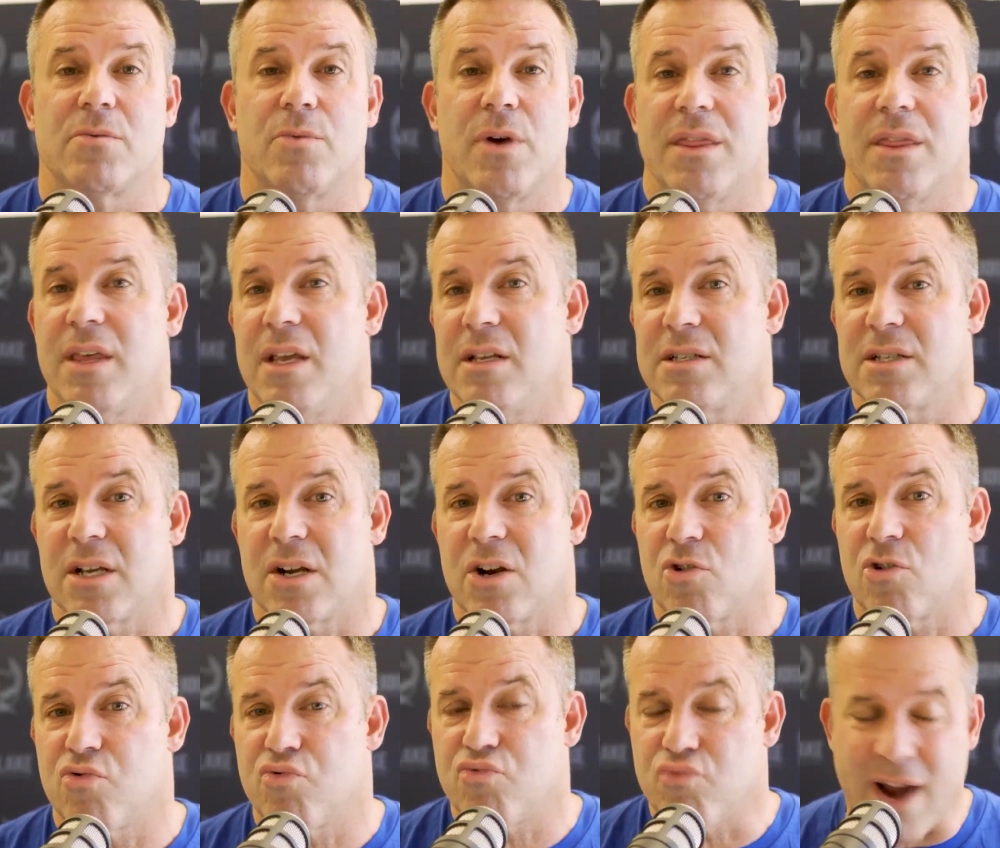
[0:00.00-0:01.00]
When things are
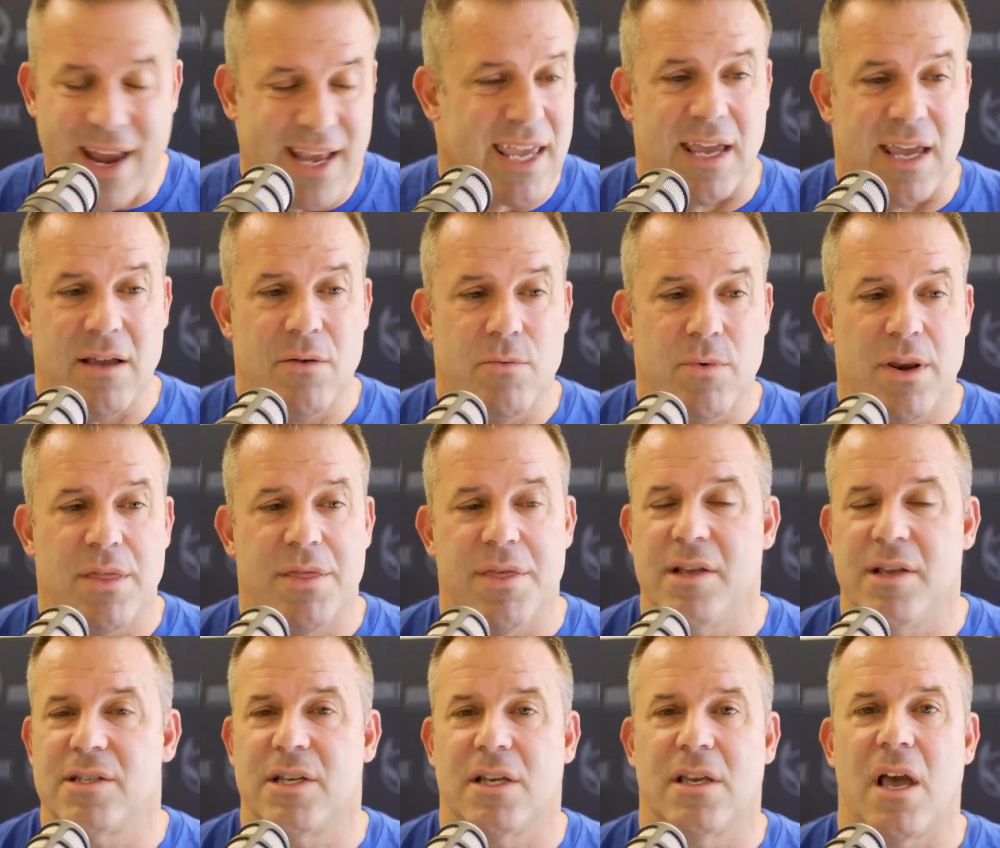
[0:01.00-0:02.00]
cranking, when
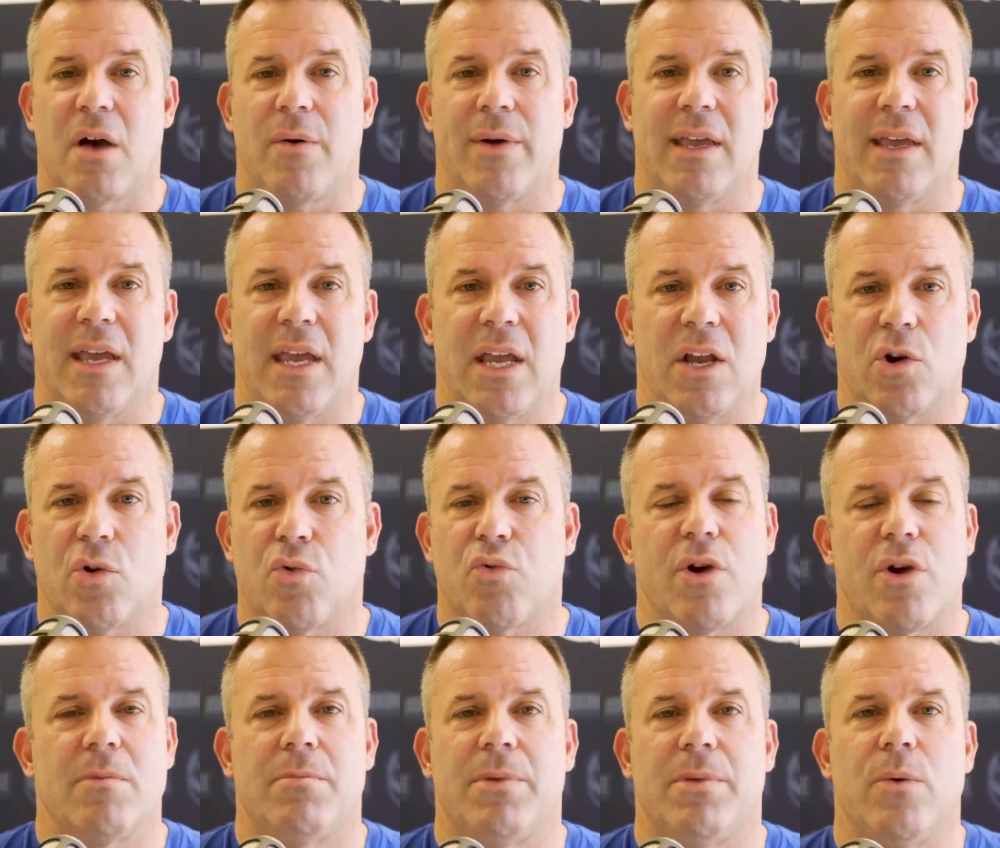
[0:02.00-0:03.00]
things are going
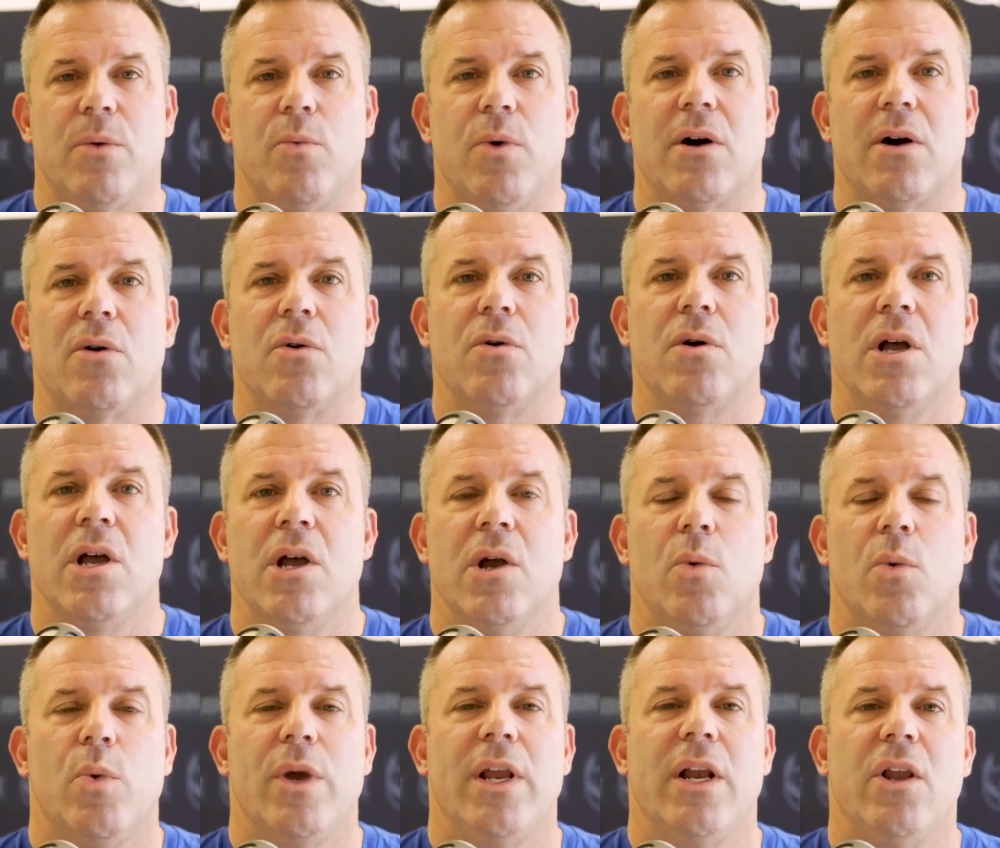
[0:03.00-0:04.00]
incredibly well,
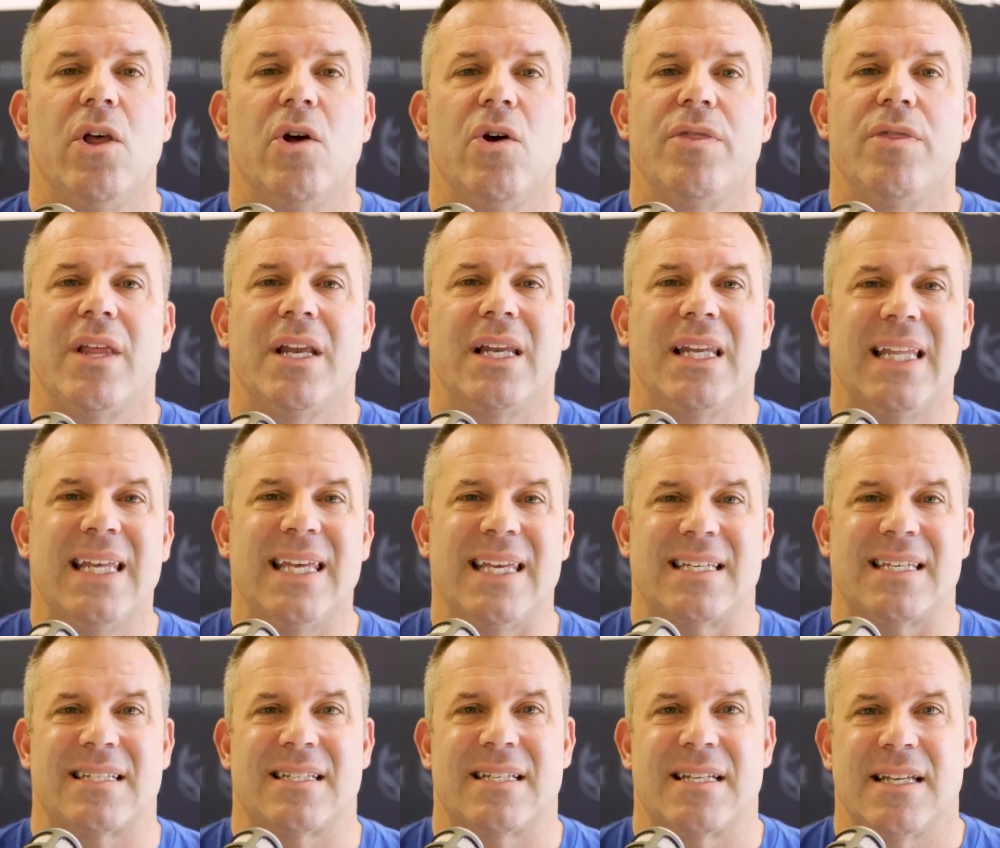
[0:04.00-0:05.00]
we learn the
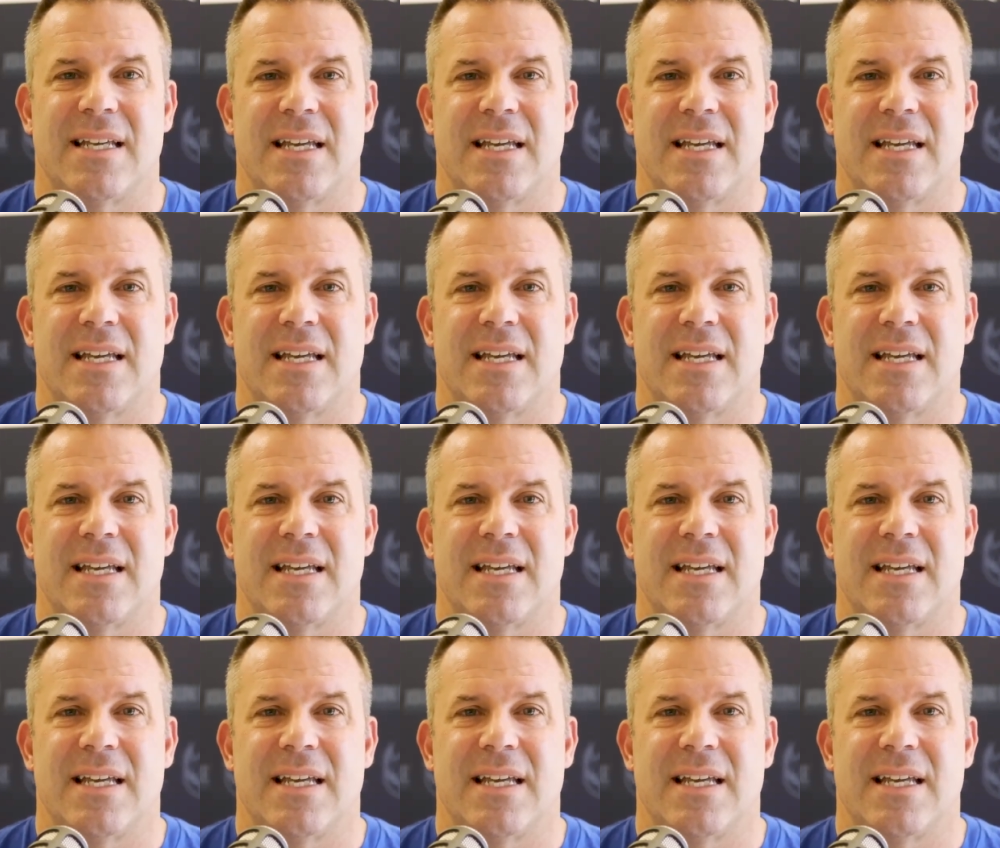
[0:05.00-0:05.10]
least.